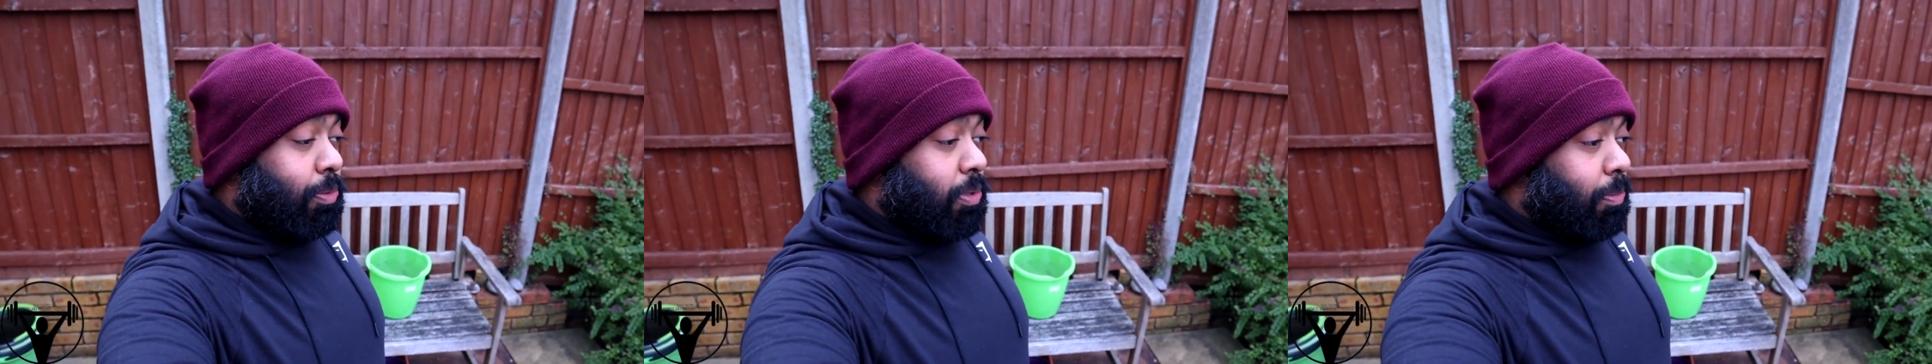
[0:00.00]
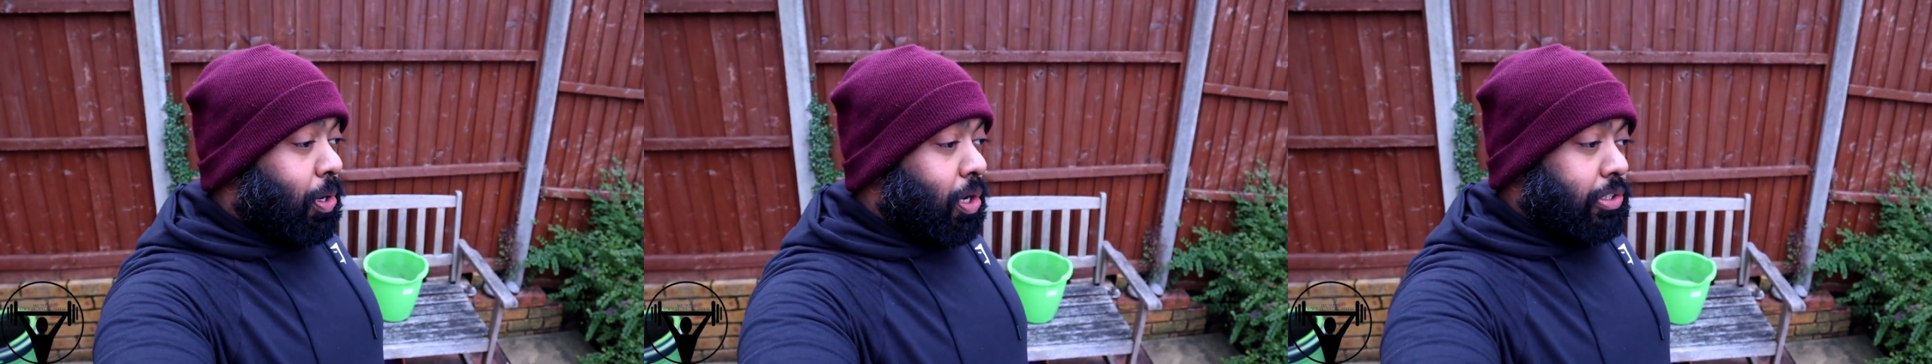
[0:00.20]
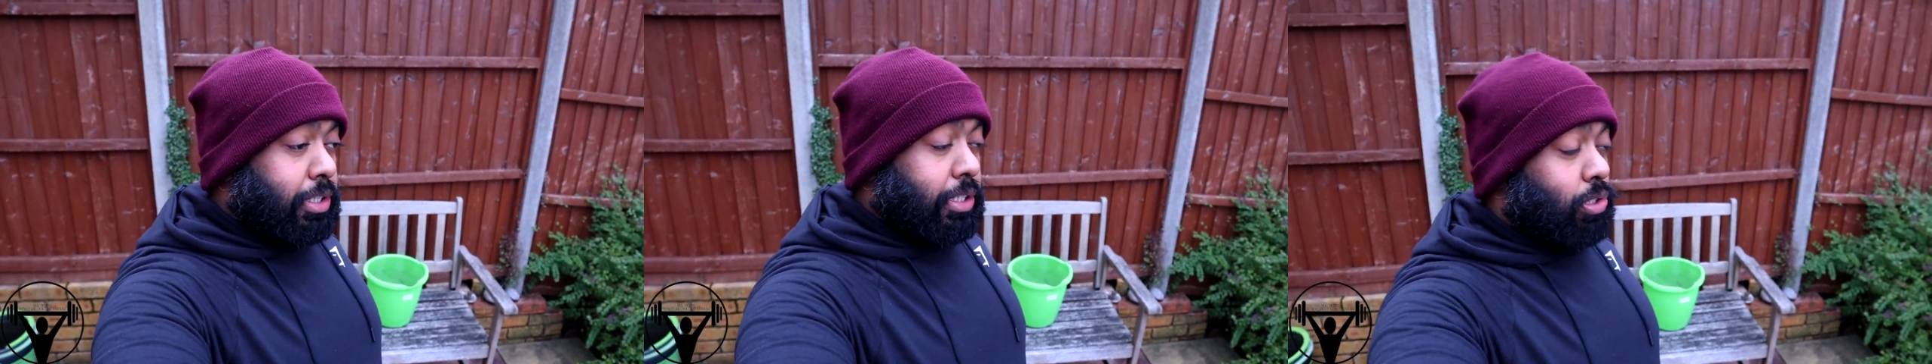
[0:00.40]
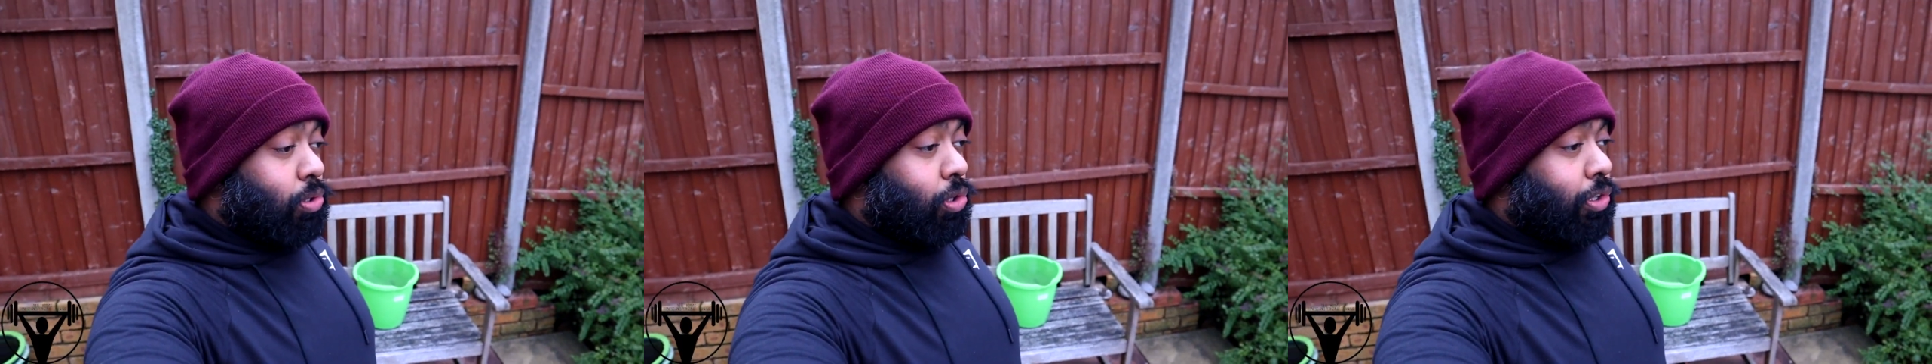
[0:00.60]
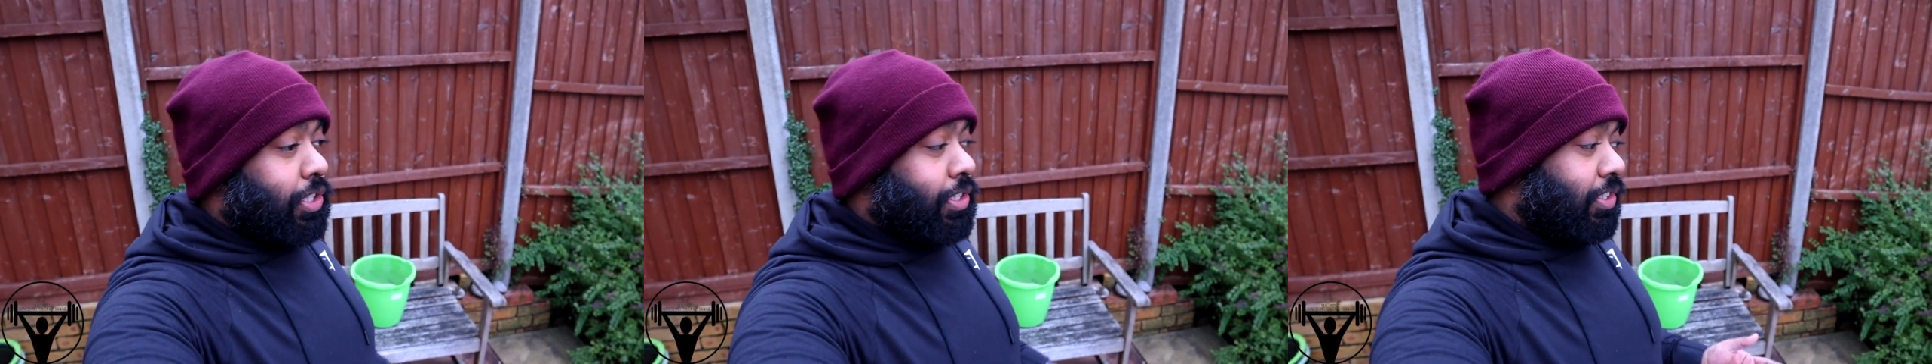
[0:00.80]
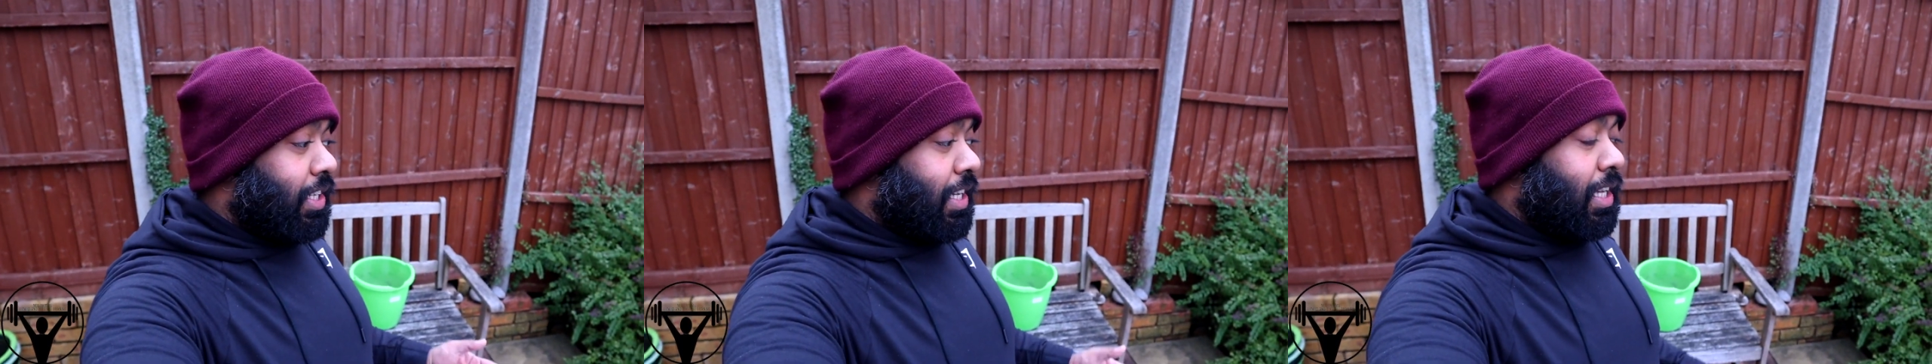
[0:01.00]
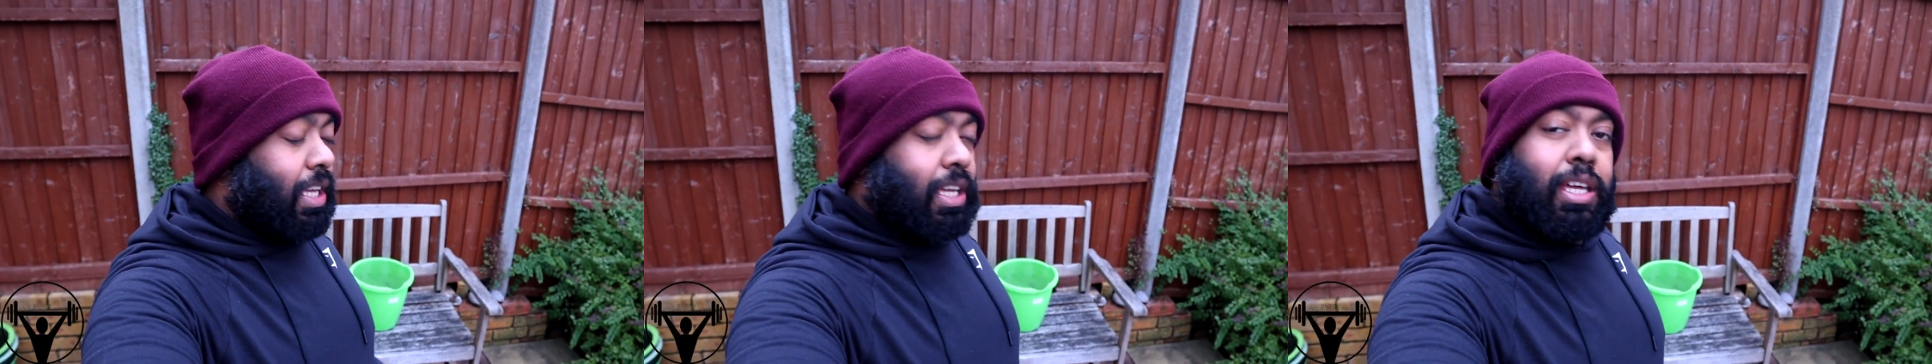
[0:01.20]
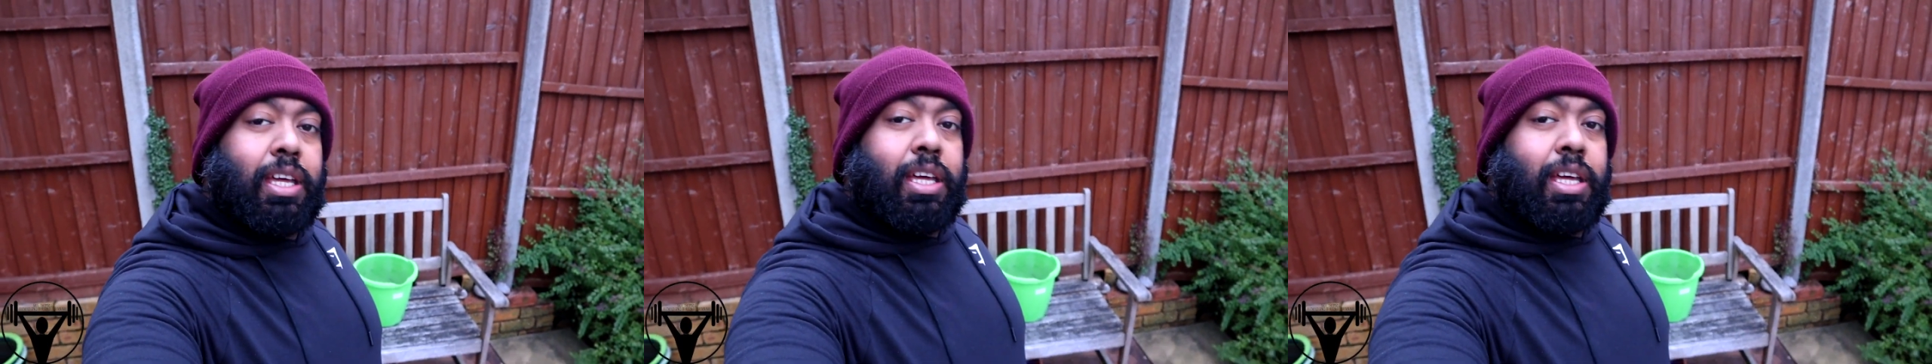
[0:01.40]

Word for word: with the mask, as you lot can see.